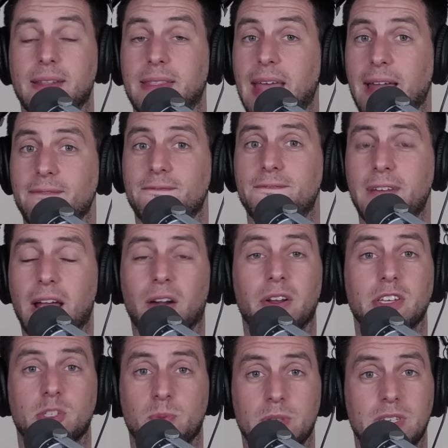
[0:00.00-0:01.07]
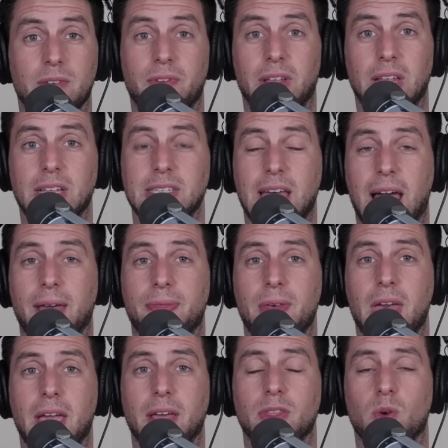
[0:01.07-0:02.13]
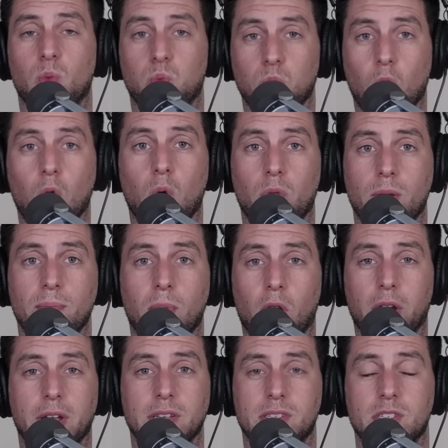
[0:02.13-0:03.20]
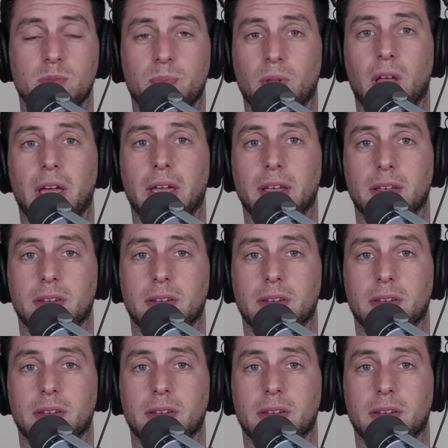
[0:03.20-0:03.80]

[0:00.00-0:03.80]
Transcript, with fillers: that very specific exact thing and the role that Marcus is playing.